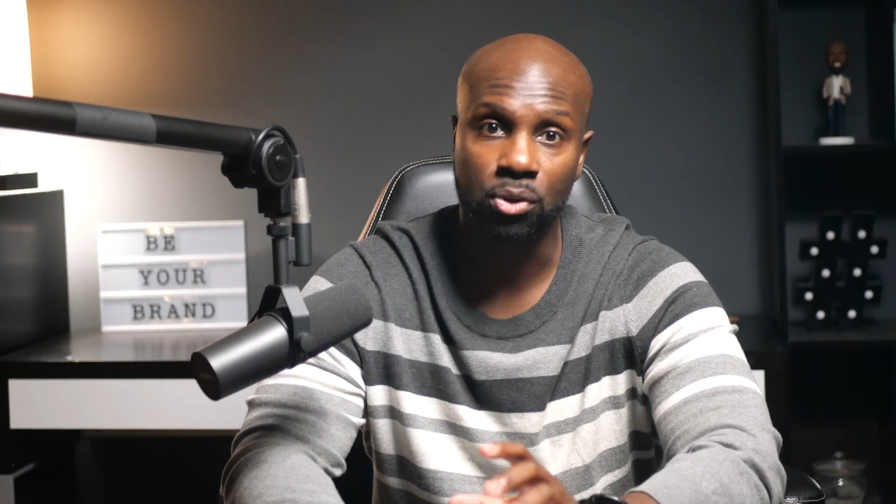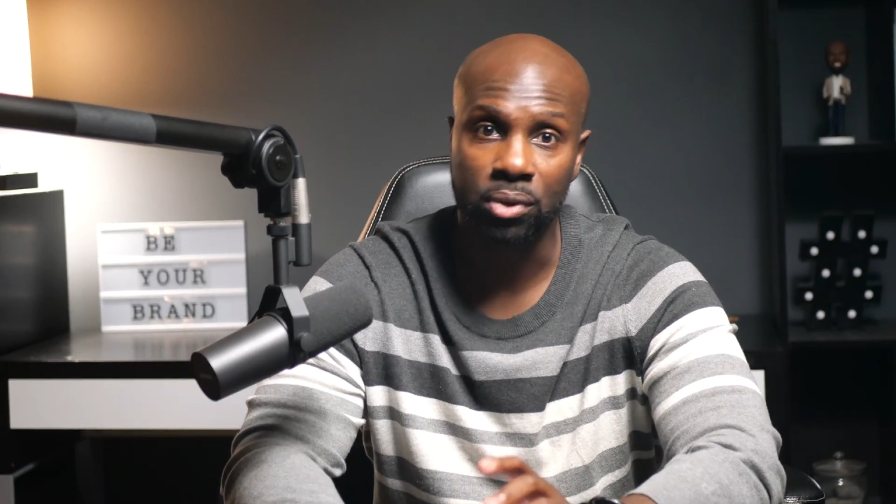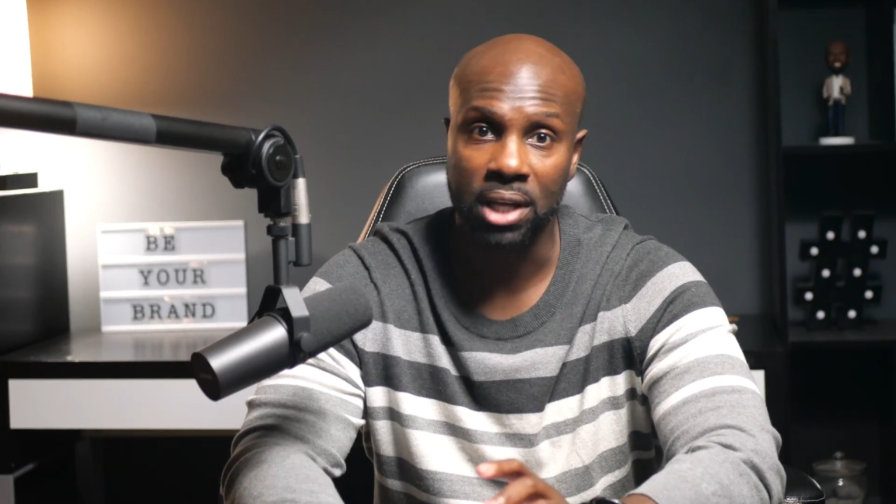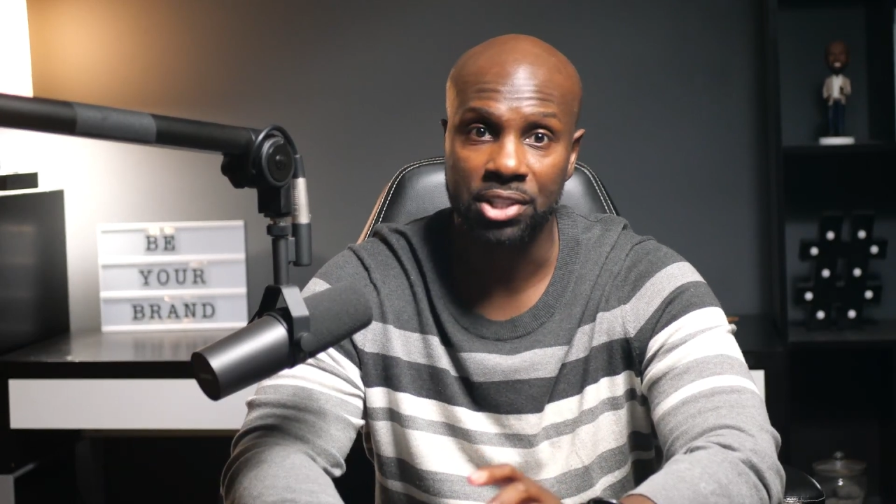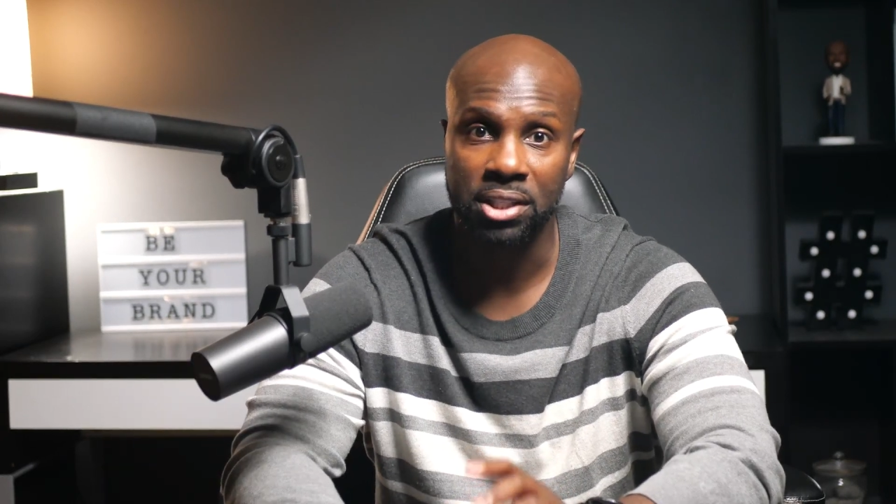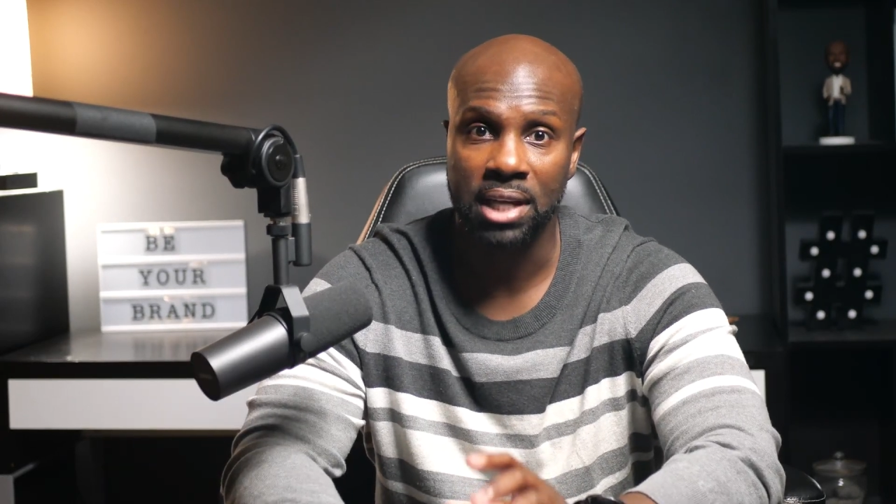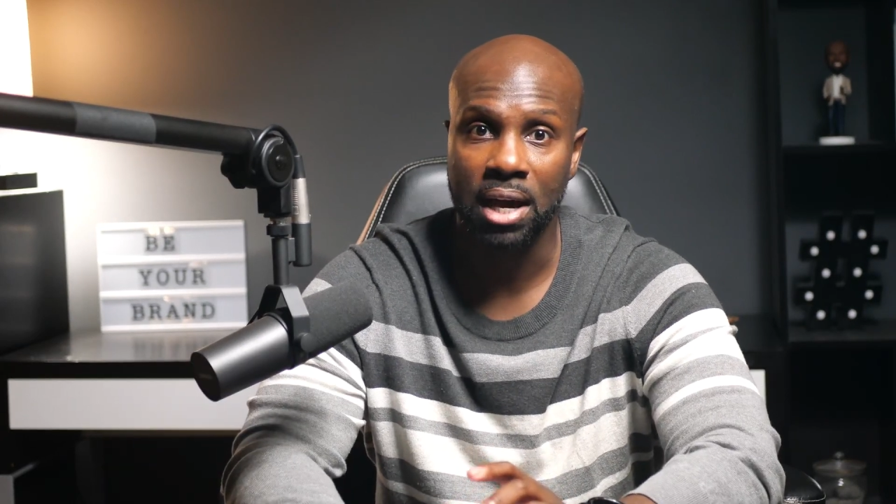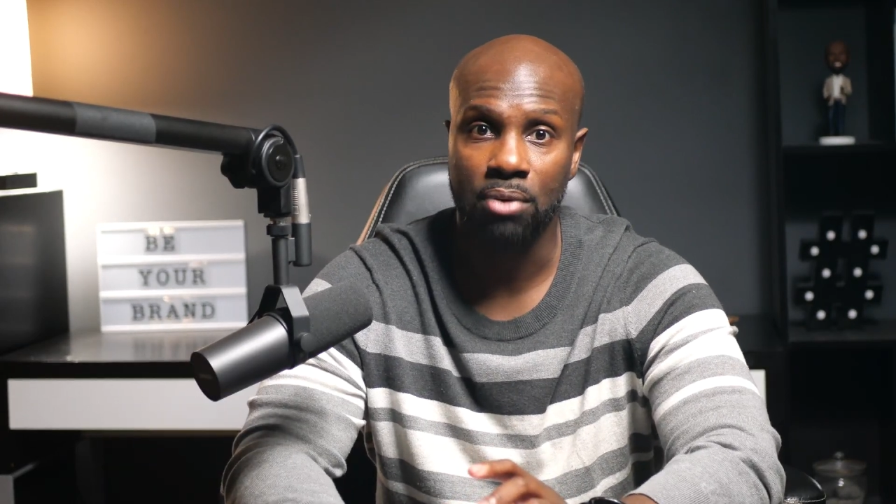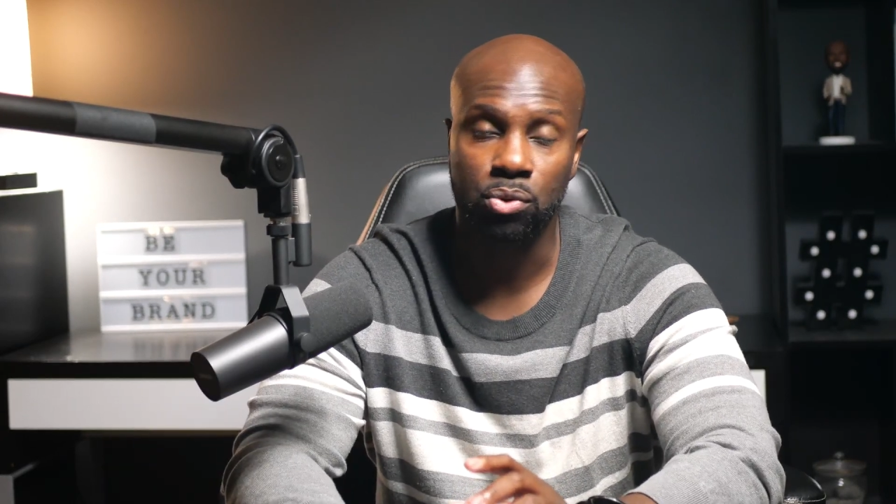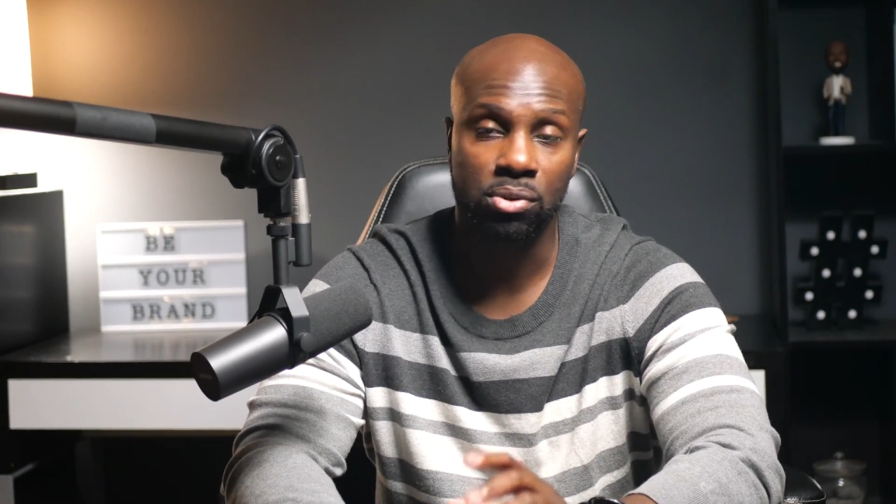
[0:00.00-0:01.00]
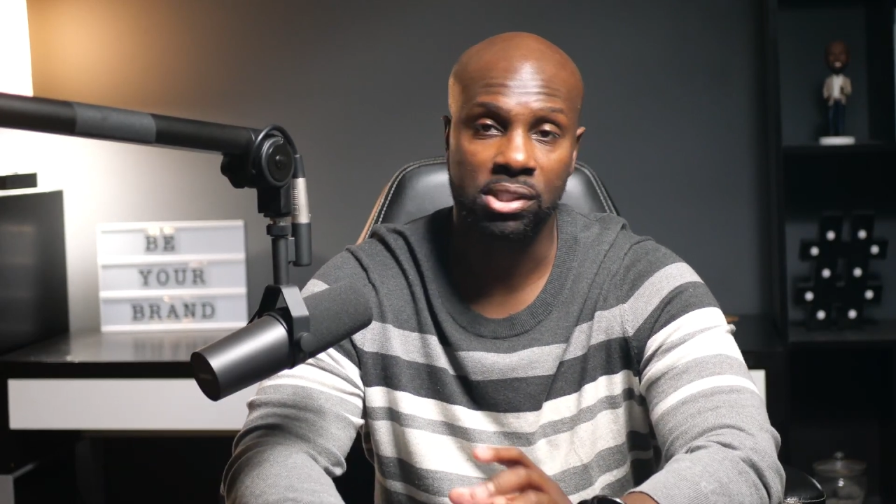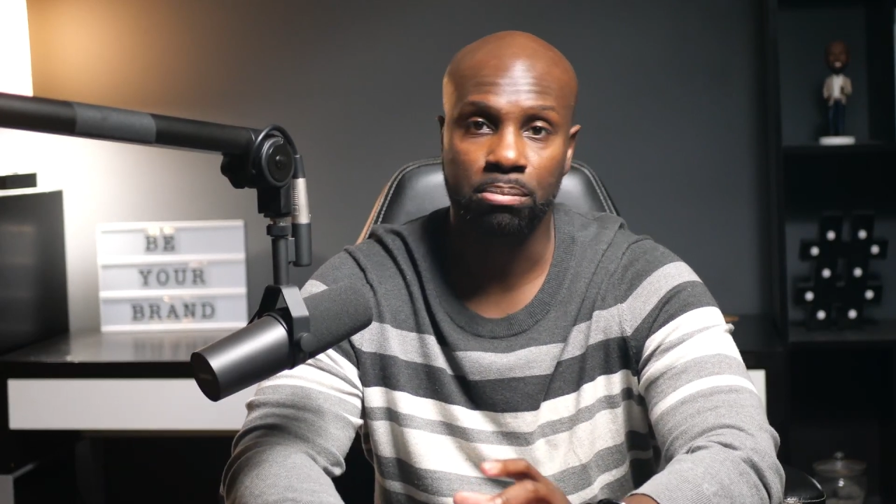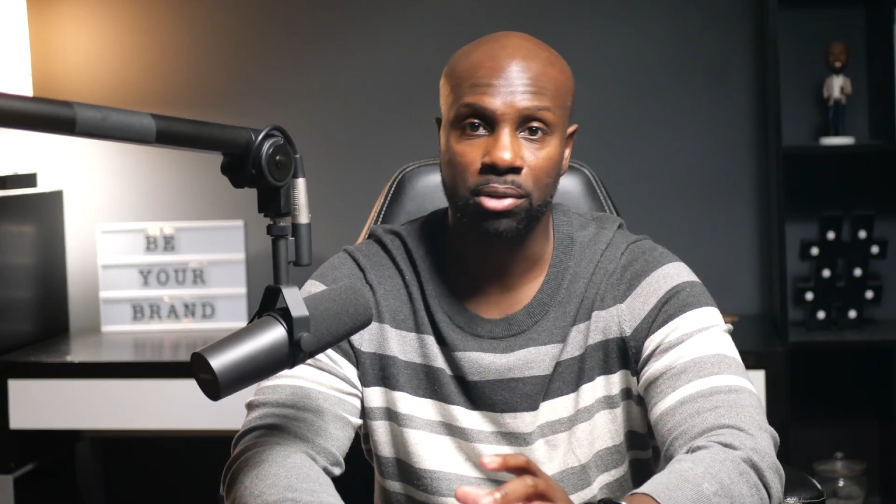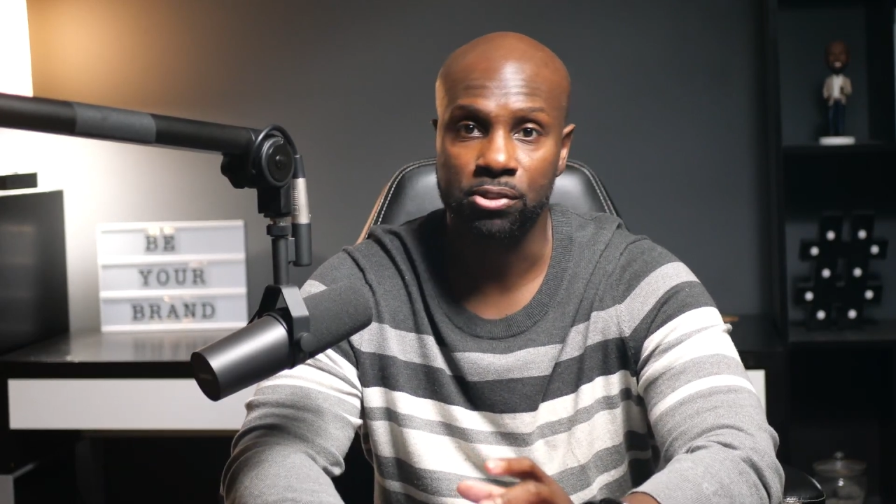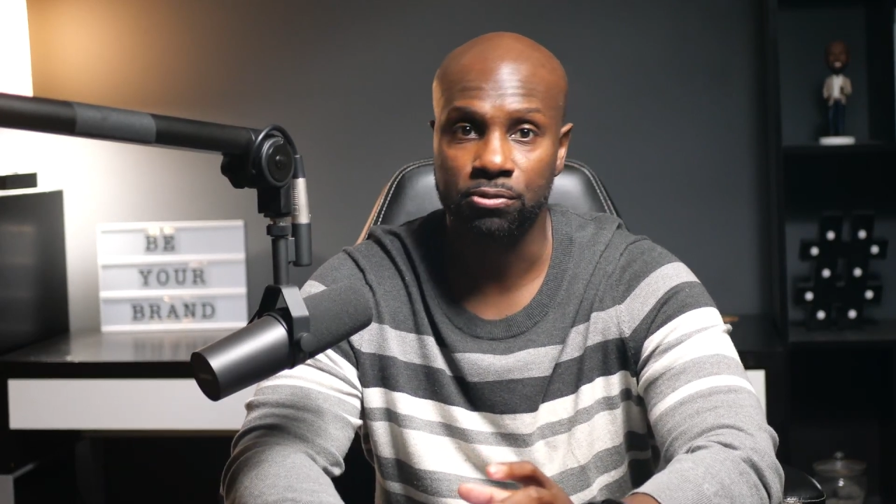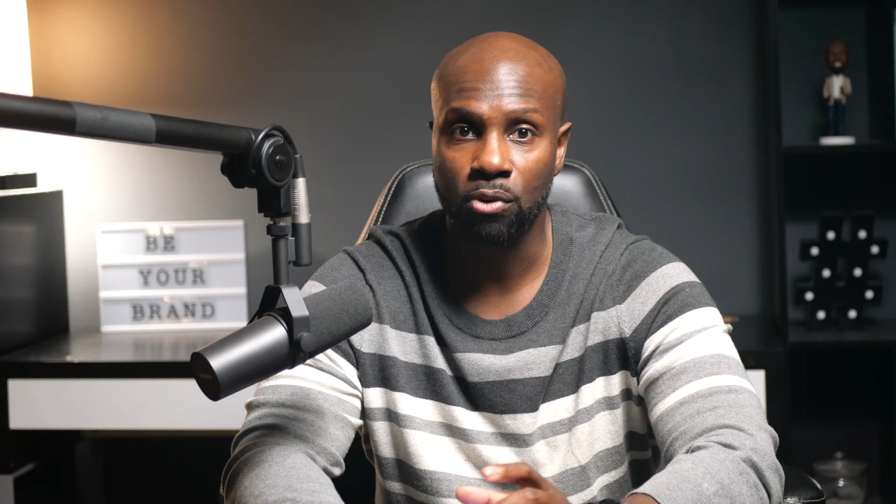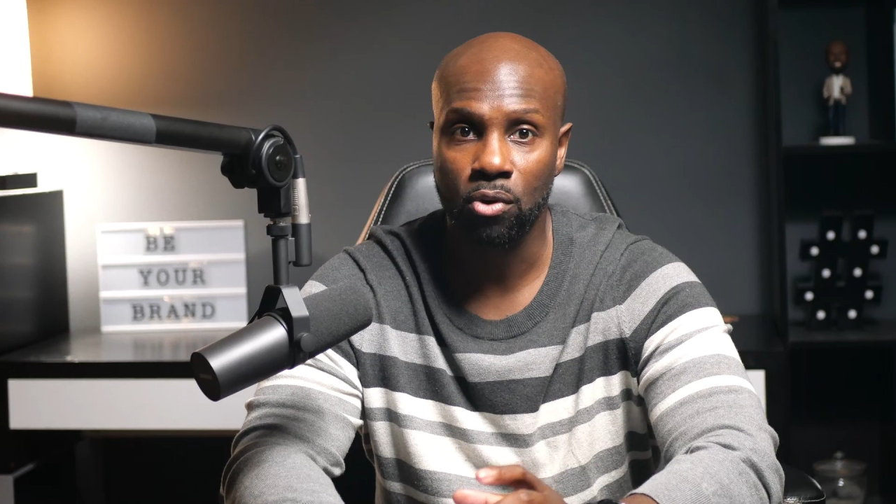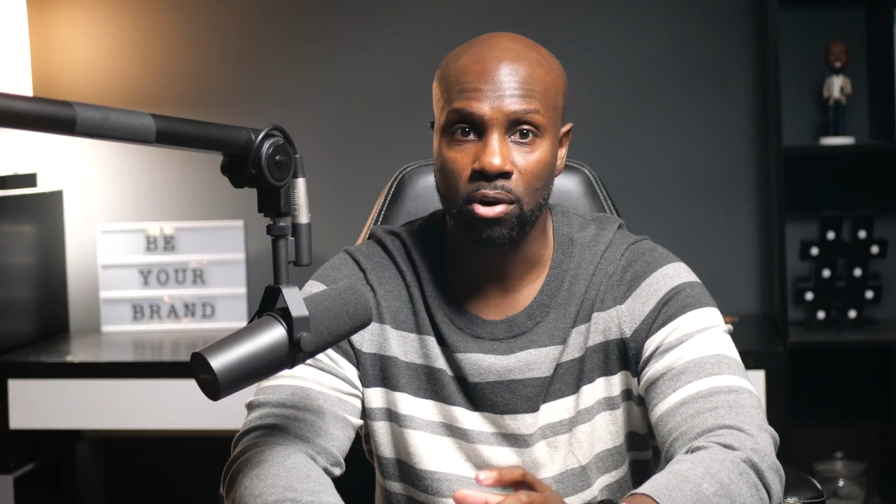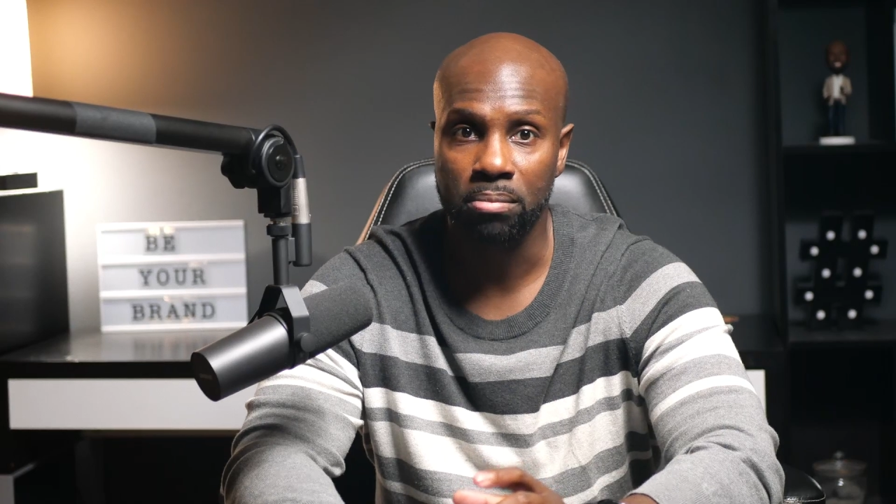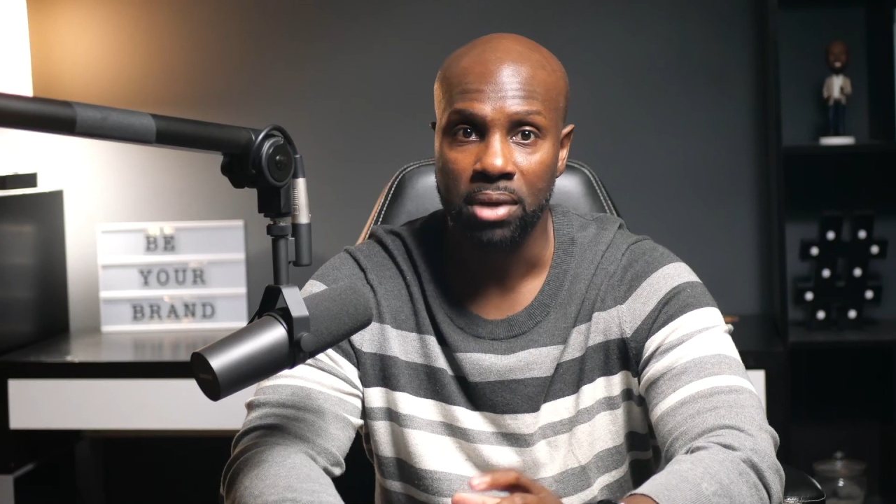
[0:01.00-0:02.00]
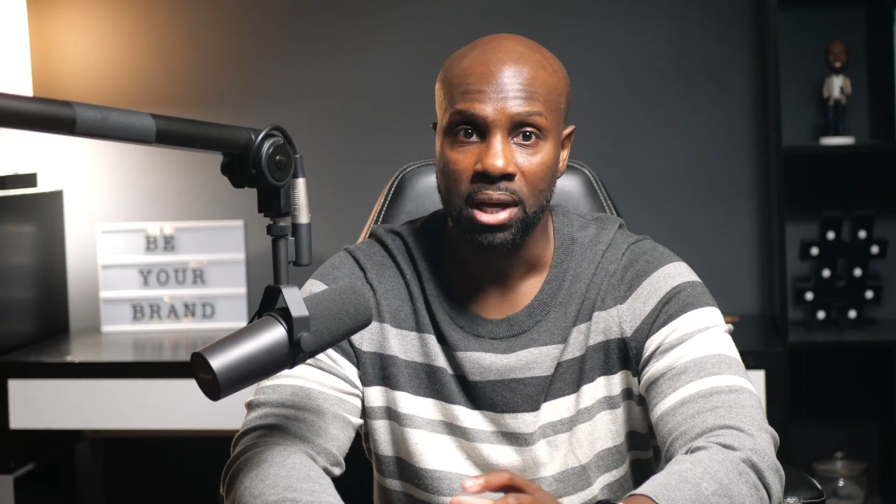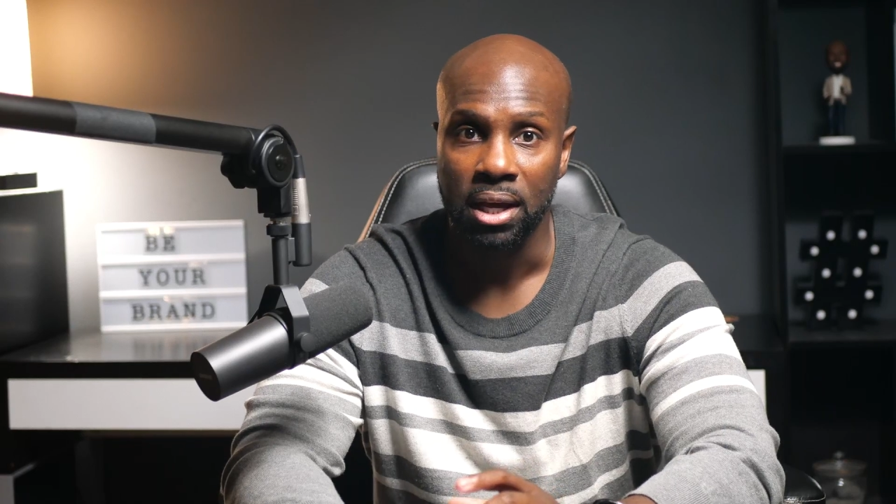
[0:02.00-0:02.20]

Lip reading: creation down to its simplest form,